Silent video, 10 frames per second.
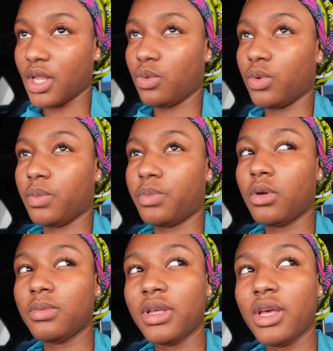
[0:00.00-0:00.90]
And we're
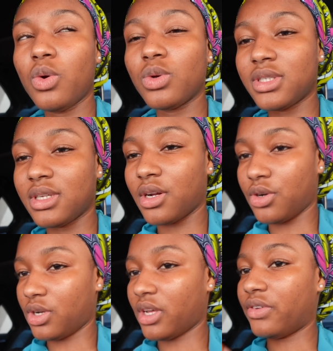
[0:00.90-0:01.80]
probably hosting
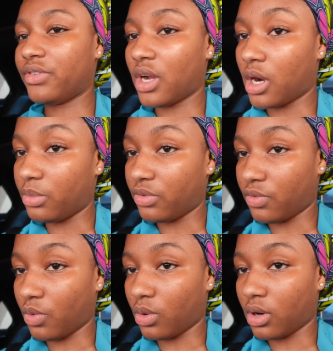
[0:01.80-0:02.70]
another iftar
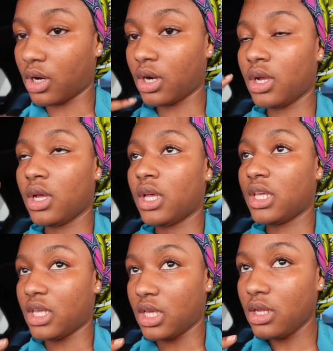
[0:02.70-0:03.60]
before
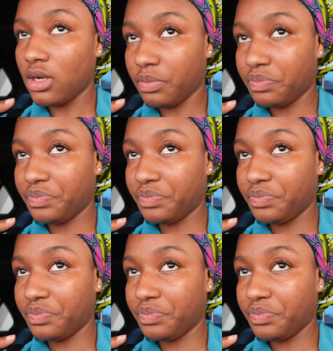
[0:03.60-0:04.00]
Eid,